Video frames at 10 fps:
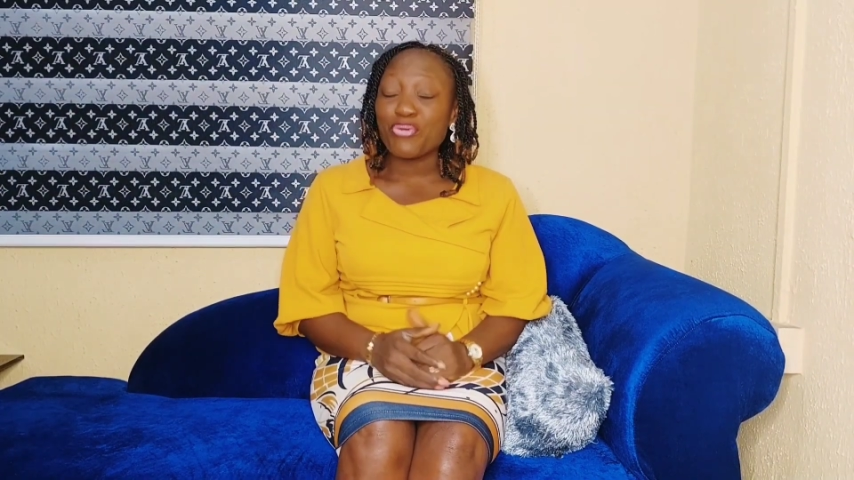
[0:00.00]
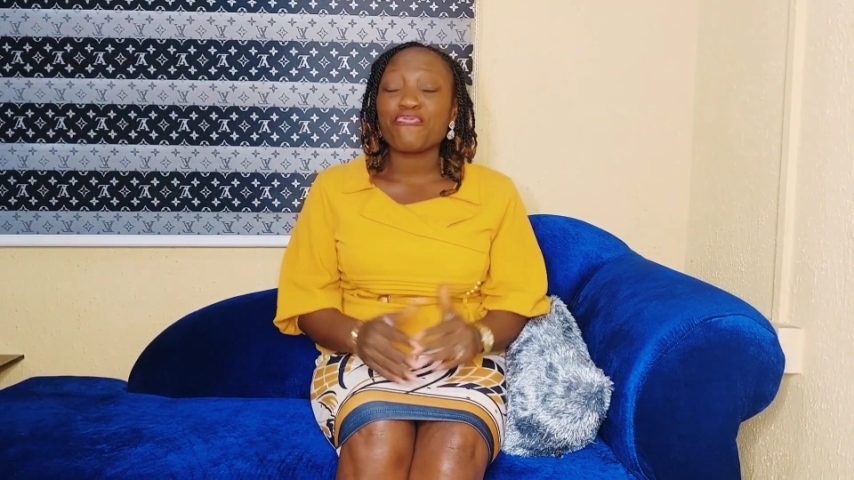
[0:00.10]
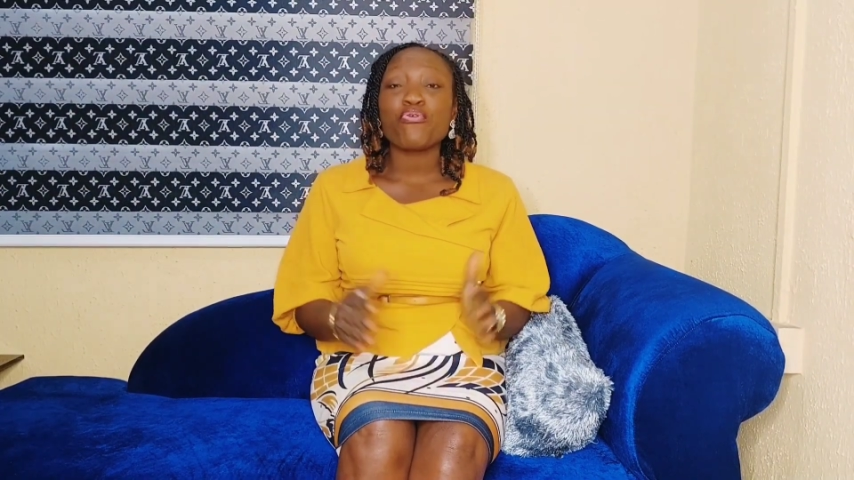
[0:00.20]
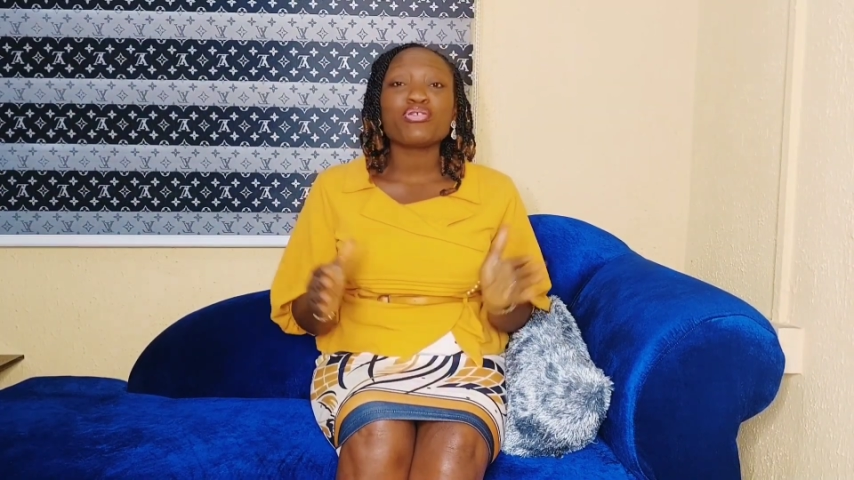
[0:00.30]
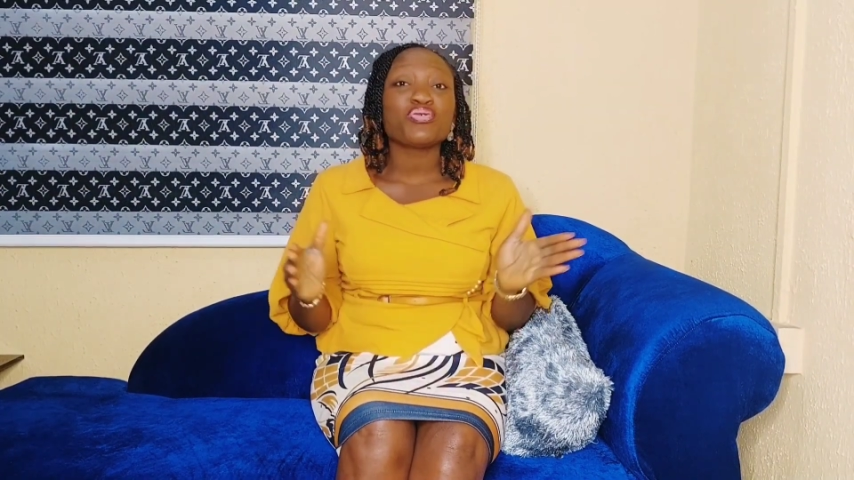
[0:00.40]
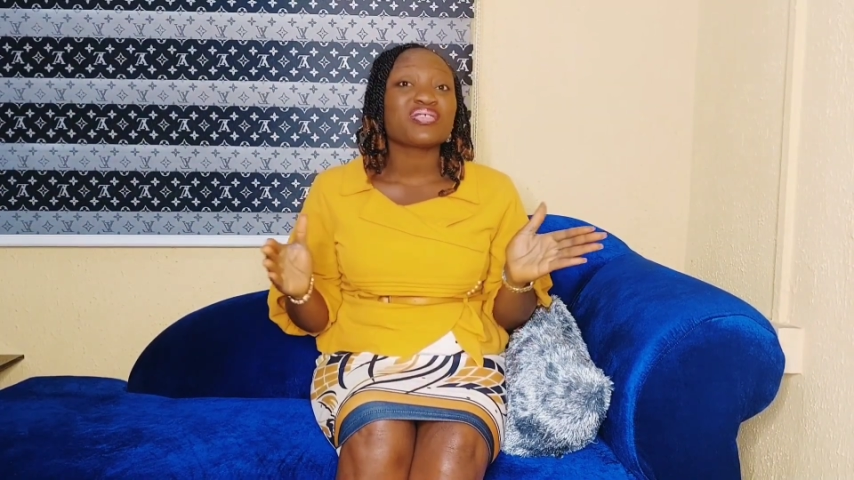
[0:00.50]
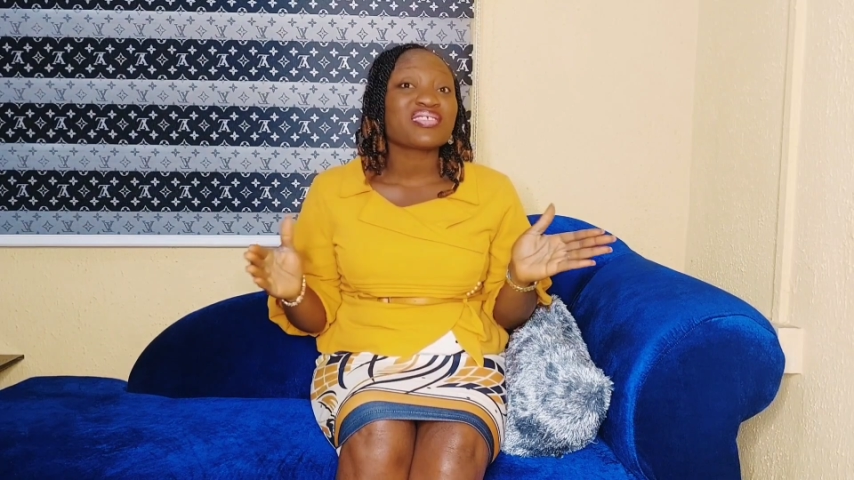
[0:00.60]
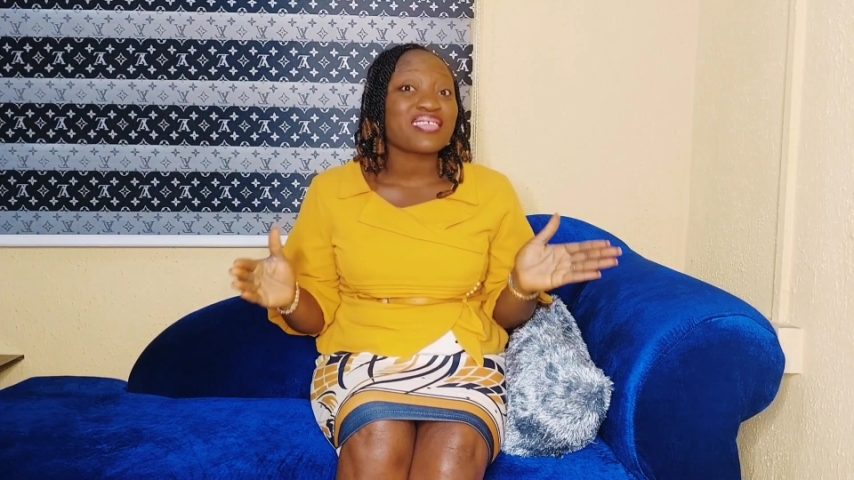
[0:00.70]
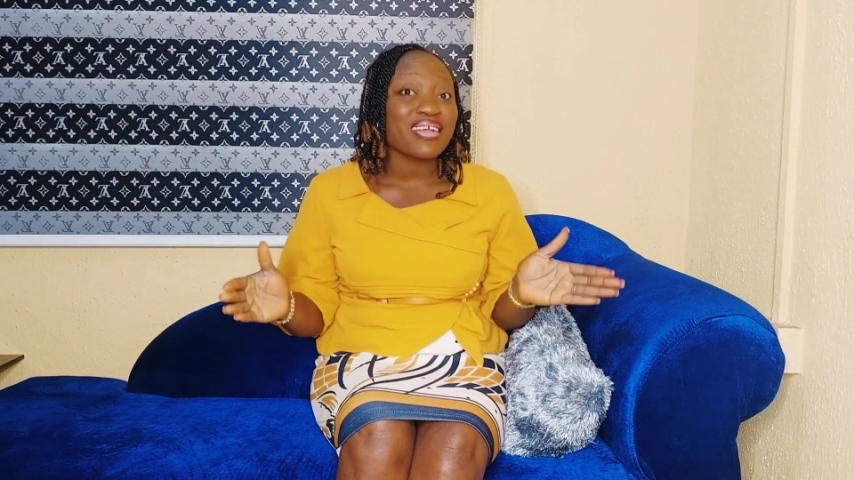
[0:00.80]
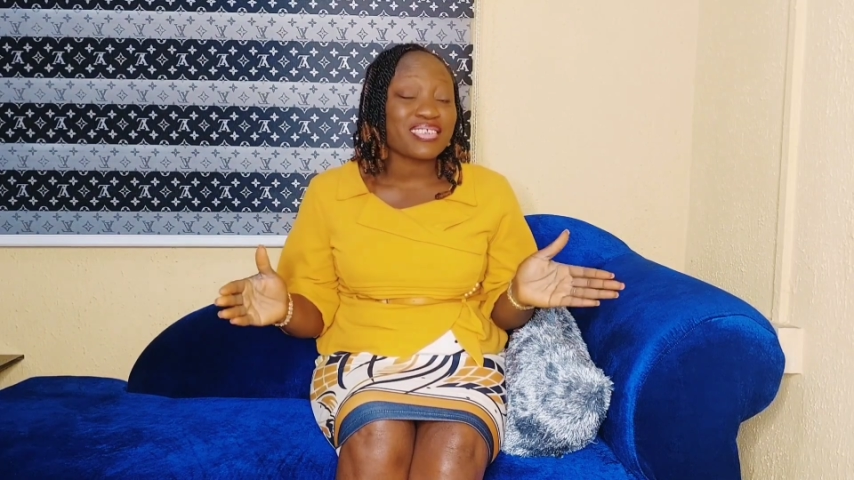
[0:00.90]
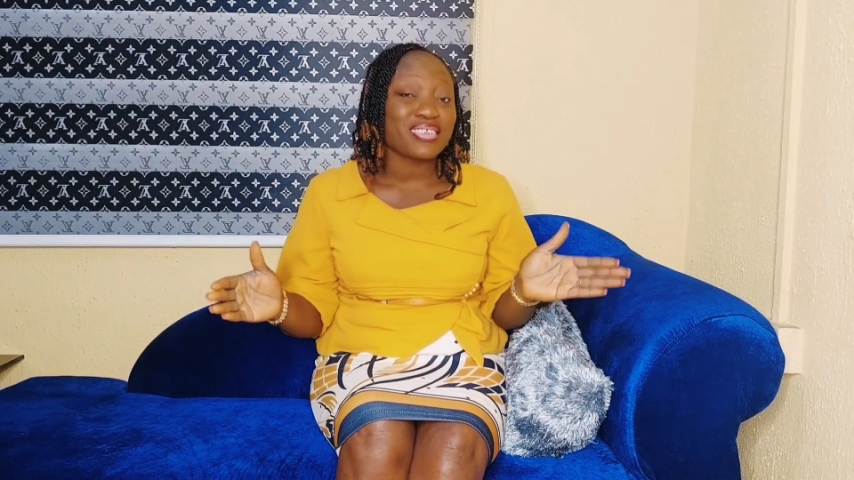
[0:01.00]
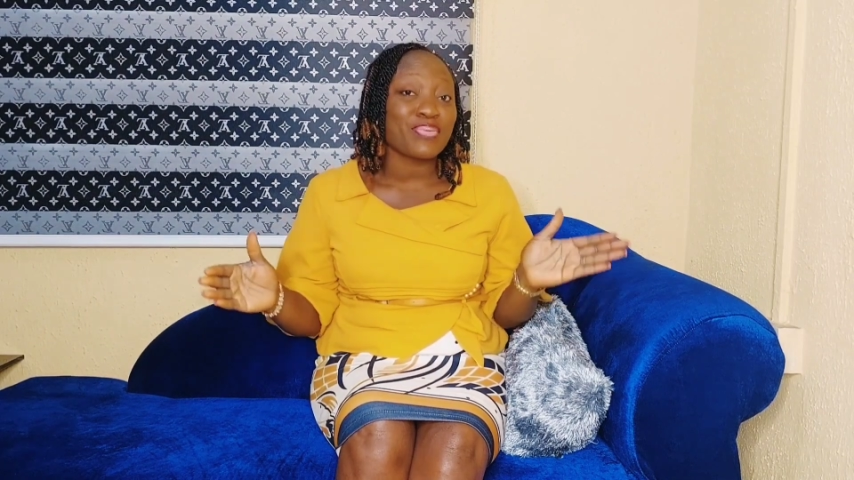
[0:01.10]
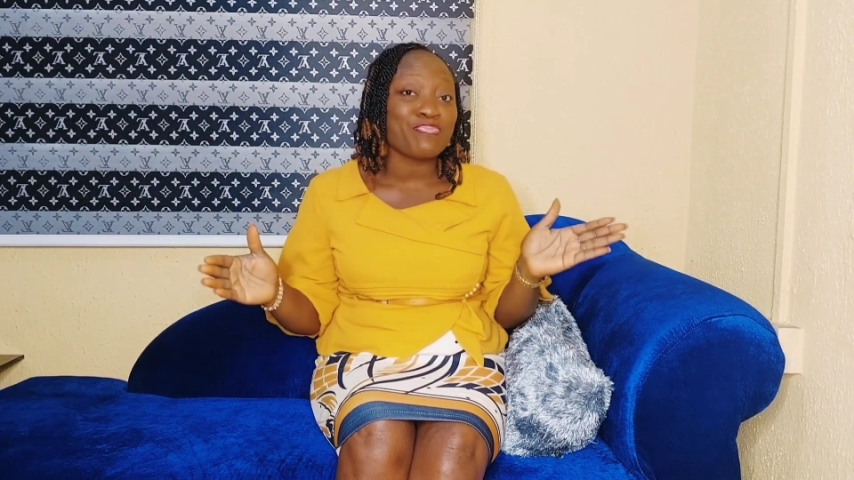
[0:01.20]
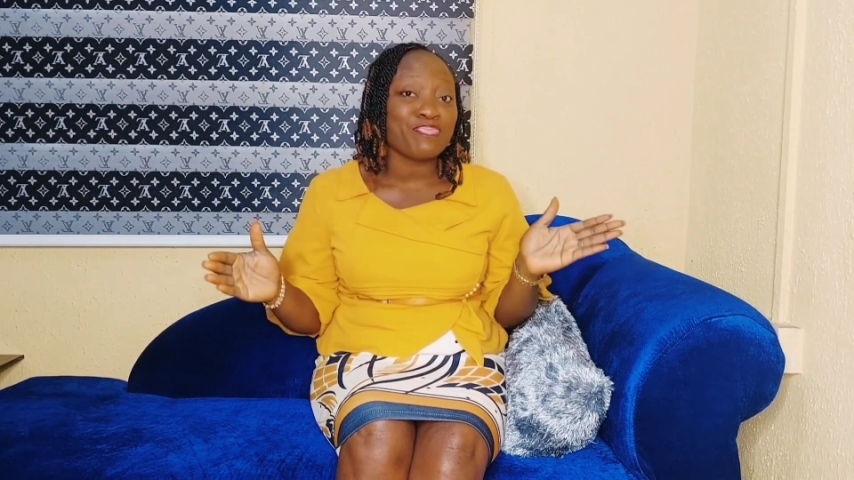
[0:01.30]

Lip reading: before you start the